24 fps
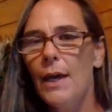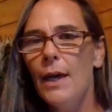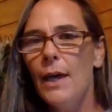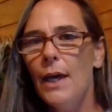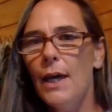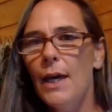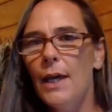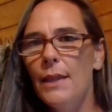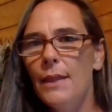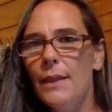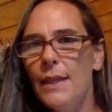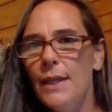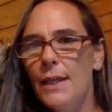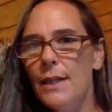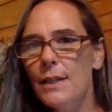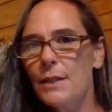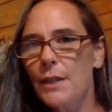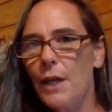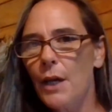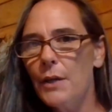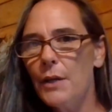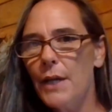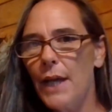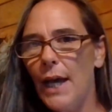And these
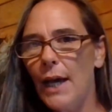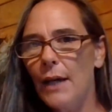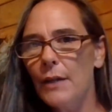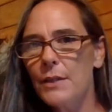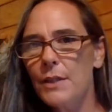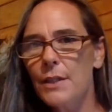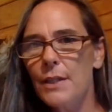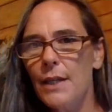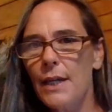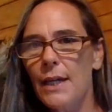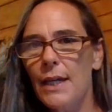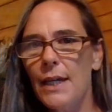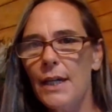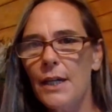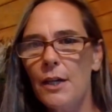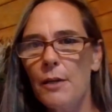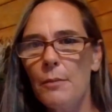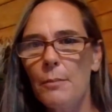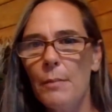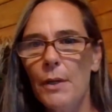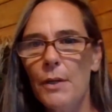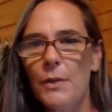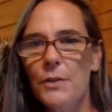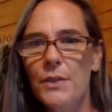go down to the
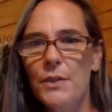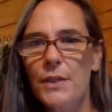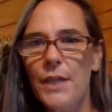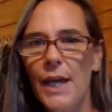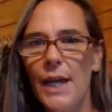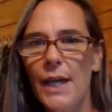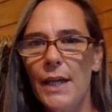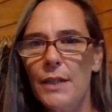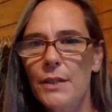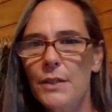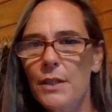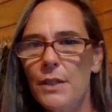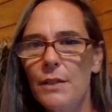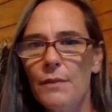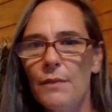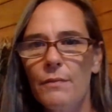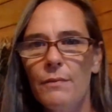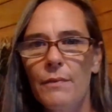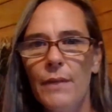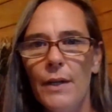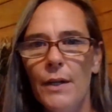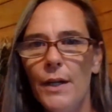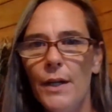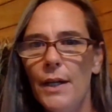innermost things, to the
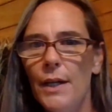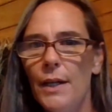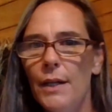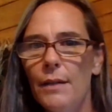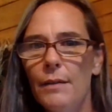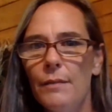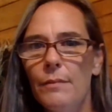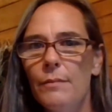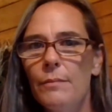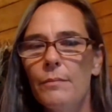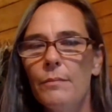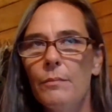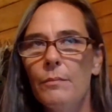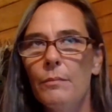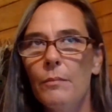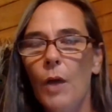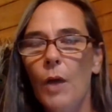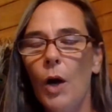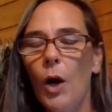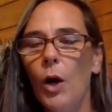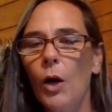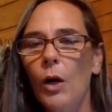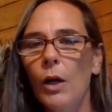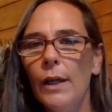very
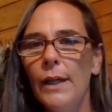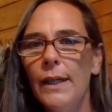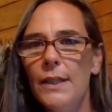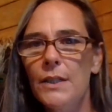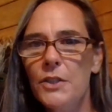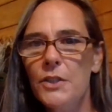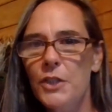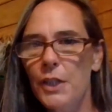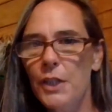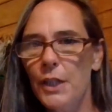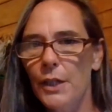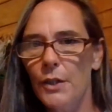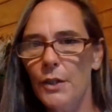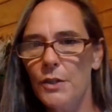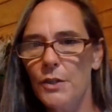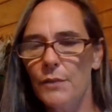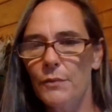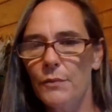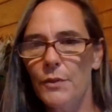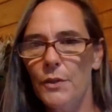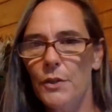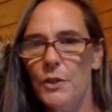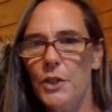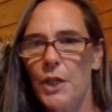earliest years
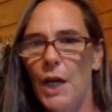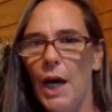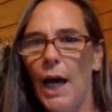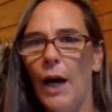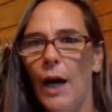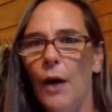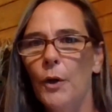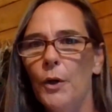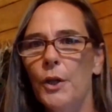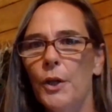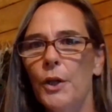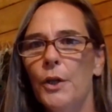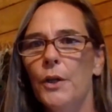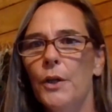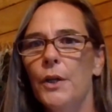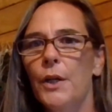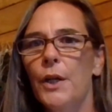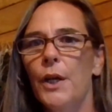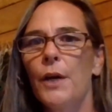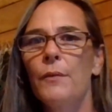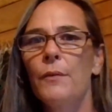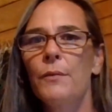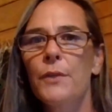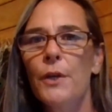of your childhood,
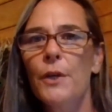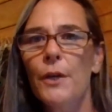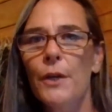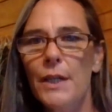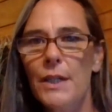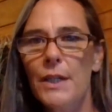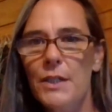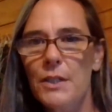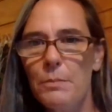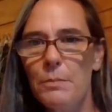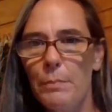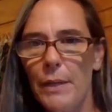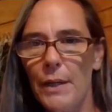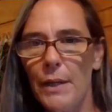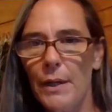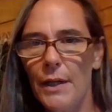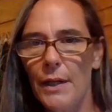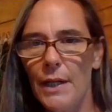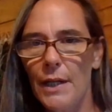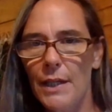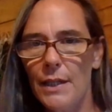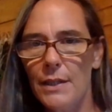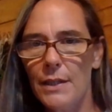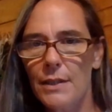of your
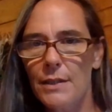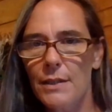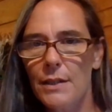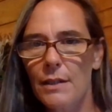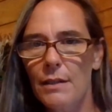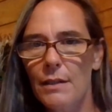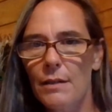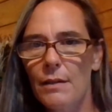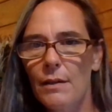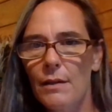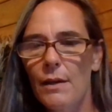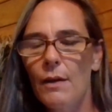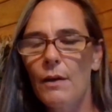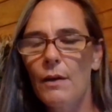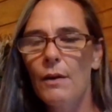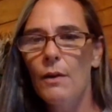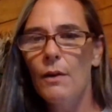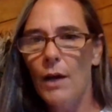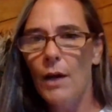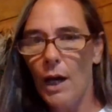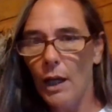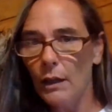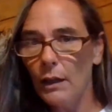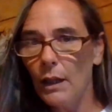experience,
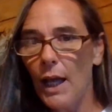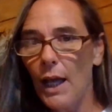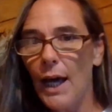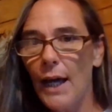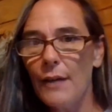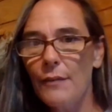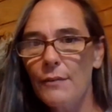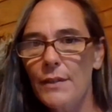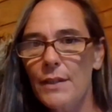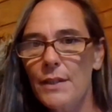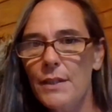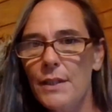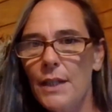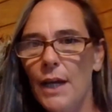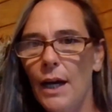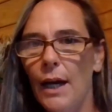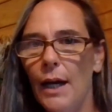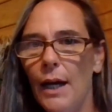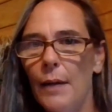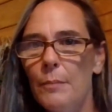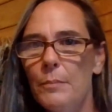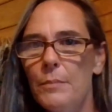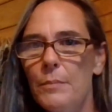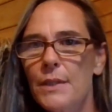a lot of the
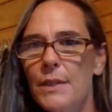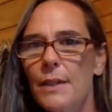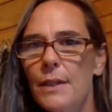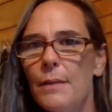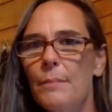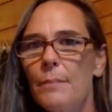times.